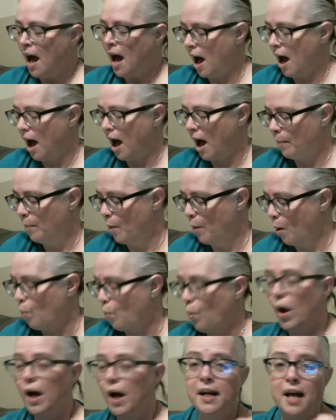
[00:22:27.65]

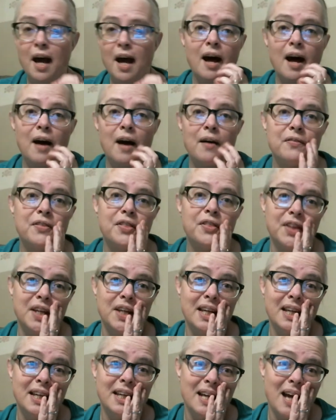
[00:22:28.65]
One of
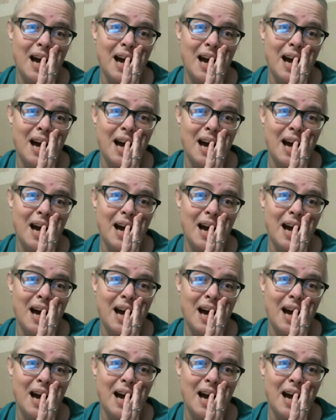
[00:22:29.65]
the